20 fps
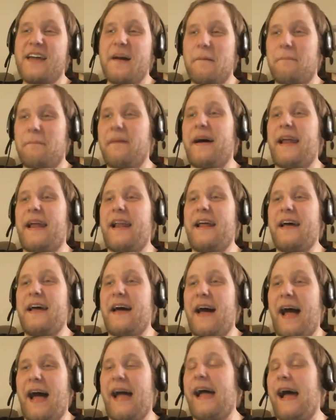but
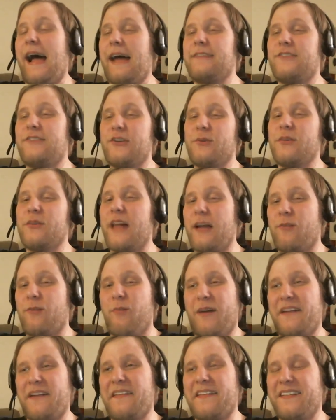I do like
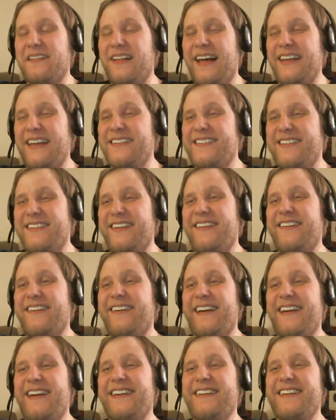one of the lines here,
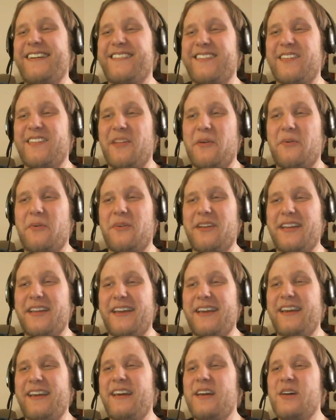and it's
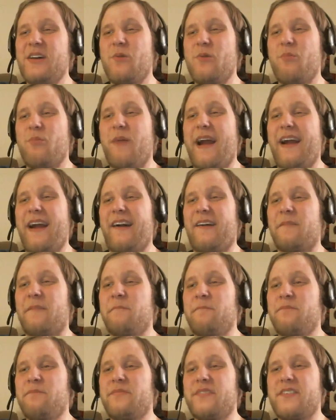literally where
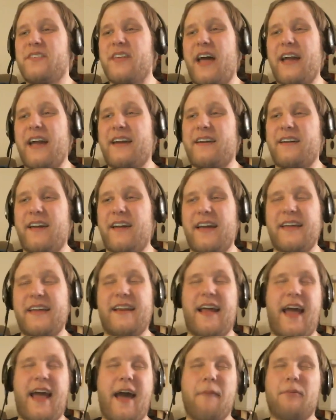it's like,
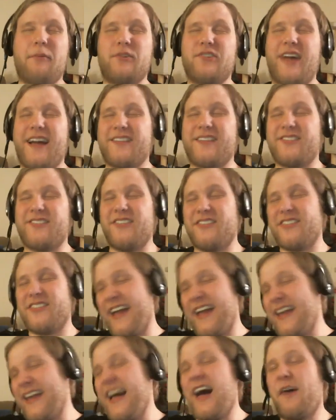and Applejack's just
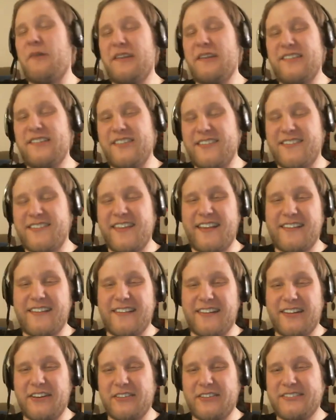like, oh, it just needs
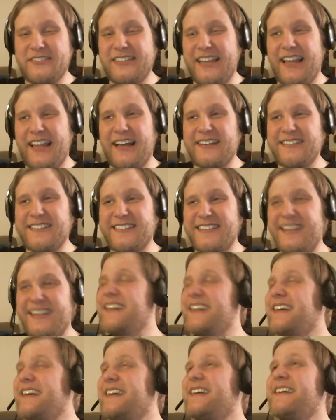a little
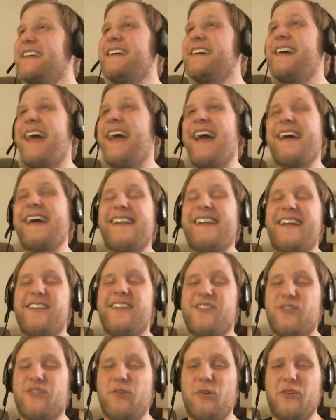TLC. And
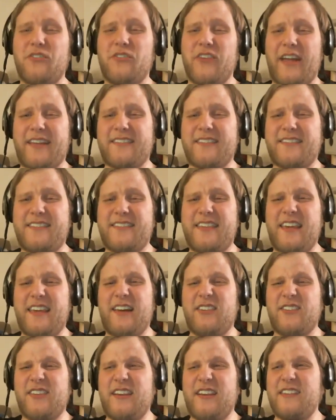Scooter's like,
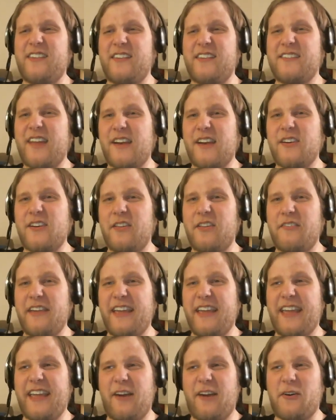TLC is a tender
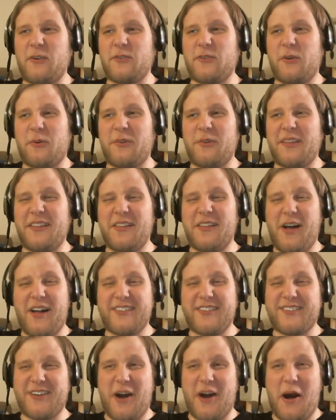living care or totally
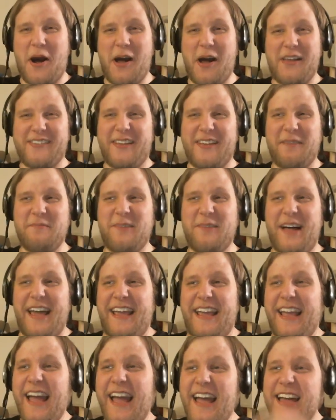lost cause. I'm like,